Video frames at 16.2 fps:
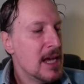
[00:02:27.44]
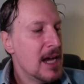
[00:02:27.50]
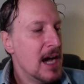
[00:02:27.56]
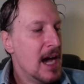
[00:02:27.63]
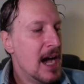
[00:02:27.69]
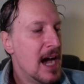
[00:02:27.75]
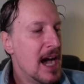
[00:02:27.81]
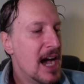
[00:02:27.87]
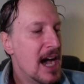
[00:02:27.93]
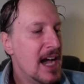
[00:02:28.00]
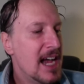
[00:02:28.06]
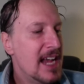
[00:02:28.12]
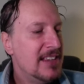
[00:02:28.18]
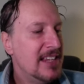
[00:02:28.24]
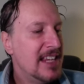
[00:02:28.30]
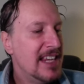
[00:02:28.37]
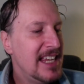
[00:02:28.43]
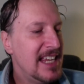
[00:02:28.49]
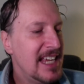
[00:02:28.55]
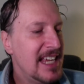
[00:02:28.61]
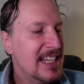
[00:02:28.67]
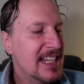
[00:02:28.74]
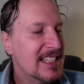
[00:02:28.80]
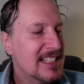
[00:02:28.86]
Uh, and that he
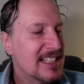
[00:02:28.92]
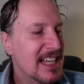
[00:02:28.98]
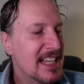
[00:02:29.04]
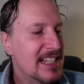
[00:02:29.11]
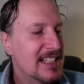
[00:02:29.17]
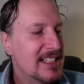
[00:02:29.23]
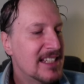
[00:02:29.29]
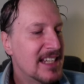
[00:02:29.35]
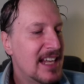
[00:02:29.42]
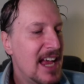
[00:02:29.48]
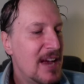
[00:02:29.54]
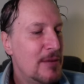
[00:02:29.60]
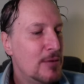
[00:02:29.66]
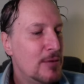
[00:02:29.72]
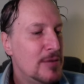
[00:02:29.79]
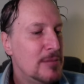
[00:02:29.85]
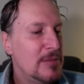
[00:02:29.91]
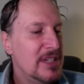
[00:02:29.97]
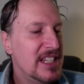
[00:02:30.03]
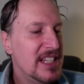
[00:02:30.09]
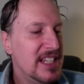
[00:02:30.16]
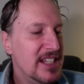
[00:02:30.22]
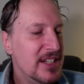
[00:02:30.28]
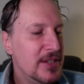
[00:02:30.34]
had a sense that I would be
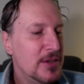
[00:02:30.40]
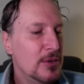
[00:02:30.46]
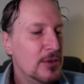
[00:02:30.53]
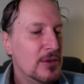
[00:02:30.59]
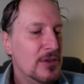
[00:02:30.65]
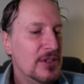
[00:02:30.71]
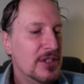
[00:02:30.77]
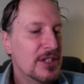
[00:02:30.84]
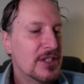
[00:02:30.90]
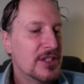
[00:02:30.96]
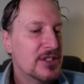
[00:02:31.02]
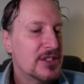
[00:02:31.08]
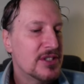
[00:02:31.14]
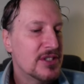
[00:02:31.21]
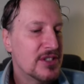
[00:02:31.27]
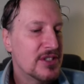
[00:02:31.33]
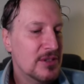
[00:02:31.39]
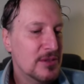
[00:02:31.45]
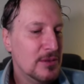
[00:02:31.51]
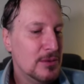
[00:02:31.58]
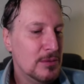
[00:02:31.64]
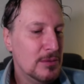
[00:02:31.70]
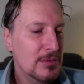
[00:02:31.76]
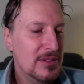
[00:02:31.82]
healed
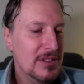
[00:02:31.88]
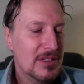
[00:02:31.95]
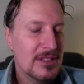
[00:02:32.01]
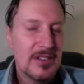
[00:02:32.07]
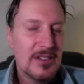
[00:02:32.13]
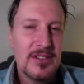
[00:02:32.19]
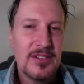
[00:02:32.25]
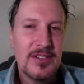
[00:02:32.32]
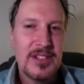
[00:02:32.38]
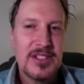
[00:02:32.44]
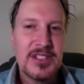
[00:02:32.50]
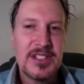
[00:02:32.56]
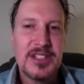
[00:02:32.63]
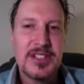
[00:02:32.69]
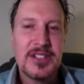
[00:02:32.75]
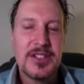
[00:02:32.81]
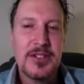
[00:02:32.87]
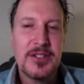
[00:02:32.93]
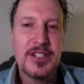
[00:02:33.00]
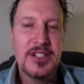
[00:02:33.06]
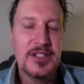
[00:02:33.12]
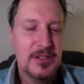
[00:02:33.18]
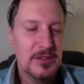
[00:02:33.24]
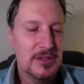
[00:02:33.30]
soon. This is
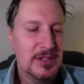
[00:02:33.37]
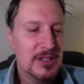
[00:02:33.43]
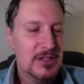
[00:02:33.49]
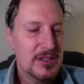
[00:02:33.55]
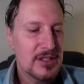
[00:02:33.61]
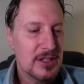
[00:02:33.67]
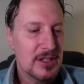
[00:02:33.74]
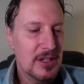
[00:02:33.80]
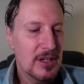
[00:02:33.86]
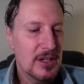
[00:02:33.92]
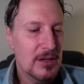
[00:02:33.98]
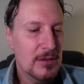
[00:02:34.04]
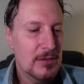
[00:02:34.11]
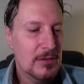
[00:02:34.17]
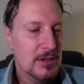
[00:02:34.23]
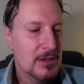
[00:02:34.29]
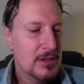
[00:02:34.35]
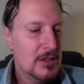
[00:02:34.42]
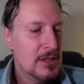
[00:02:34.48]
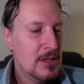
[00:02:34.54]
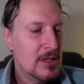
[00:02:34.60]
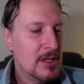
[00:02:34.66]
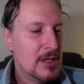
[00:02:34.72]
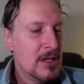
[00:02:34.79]
32 years ago.
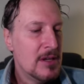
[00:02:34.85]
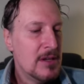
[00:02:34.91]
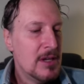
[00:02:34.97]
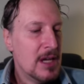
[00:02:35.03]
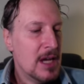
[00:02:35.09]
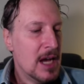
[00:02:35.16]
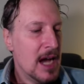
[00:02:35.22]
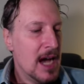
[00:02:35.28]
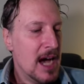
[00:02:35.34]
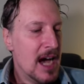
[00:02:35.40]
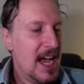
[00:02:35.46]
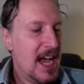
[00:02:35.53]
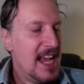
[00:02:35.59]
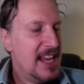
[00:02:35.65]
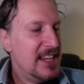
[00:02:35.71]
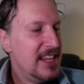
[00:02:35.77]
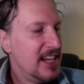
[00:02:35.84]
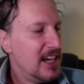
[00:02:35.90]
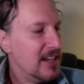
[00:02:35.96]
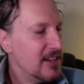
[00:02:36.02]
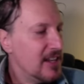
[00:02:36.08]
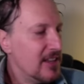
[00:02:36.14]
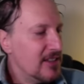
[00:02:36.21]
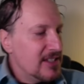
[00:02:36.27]
And then on
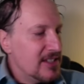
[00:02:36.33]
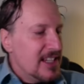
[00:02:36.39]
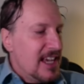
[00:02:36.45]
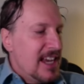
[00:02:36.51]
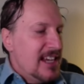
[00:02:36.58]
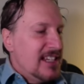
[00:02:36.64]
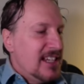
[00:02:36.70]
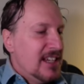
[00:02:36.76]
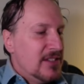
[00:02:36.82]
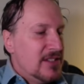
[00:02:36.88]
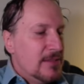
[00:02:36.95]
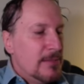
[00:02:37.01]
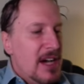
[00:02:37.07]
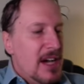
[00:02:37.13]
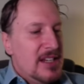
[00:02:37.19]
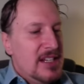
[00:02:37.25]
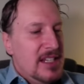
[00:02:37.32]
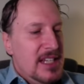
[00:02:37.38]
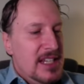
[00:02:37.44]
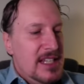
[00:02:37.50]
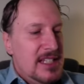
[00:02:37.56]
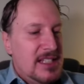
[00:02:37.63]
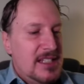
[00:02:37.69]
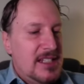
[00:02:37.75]
the other side, it tells about
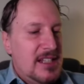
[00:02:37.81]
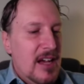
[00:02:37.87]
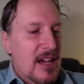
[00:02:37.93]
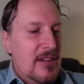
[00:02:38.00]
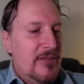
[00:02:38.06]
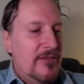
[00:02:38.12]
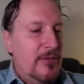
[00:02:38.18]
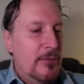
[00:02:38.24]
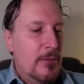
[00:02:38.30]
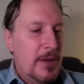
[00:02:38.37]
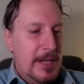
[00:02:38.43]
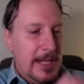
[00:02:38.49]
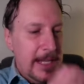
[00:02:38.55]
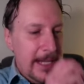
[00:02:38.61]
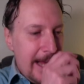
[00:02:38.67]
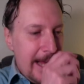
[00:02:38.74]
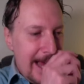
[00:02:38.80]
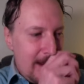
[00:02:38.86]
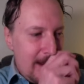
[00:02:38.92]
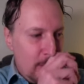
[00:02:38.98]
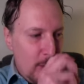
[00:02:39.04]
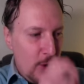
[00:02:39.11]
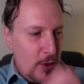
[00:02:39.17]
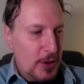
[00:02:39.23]
his stuff when he had a
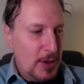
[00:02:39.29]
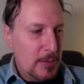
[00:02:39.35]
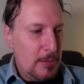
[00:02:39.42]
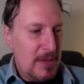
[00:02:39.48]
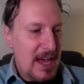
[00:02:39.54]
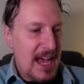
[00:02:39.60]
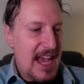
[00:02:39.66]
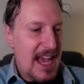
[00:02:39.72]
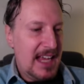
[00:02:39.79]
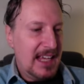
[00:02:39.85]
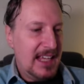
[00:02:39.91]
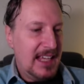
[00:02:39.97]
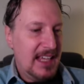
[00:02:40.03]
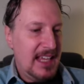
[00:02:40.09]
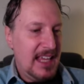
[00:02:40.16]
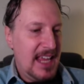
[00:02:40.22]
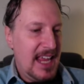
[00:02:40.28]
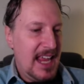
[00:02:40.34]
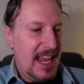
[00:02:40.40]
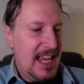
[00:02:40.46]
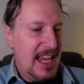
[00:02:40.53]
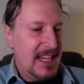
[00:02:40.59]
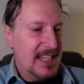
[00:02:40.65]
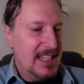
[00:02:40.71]
broken back
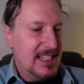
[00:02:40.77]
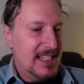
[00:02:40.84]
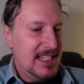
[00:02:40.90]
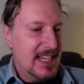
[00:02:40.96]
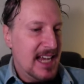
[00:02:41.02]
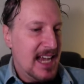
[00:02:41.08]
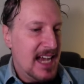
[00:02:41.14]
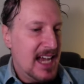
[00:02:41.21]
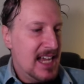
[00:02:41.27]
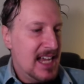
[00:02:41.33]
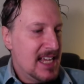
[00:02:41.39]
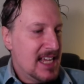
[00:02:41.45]
and uh,